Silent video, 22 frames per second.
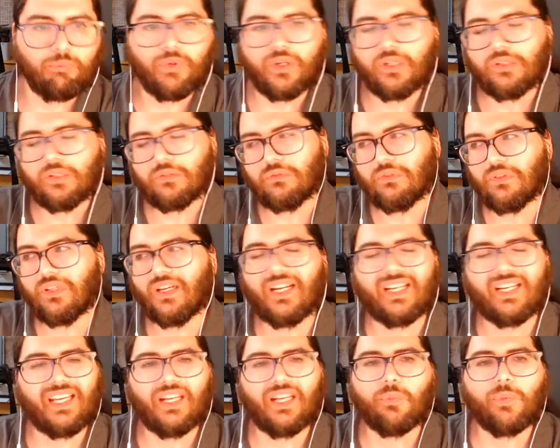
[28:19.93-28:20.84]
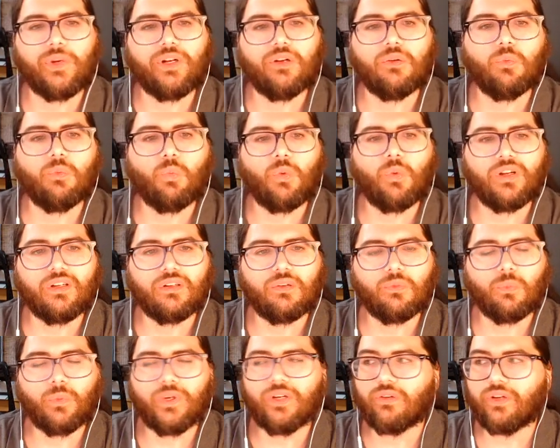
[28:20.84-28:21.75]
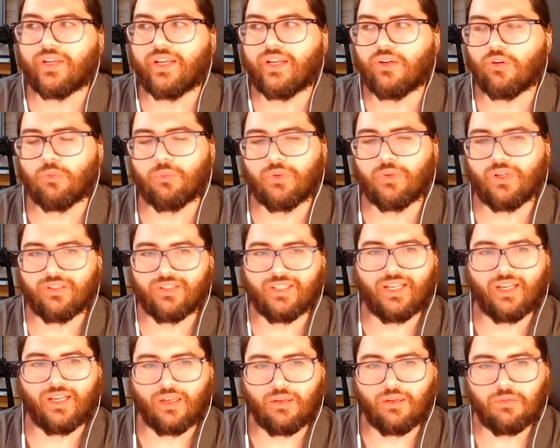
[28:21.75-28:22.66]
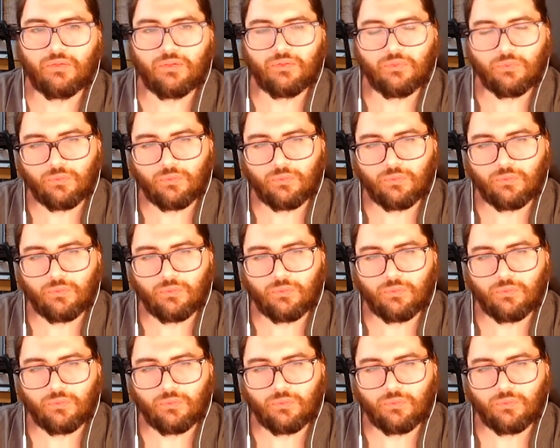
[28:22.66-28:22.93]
But again, we don't want we don't care about that.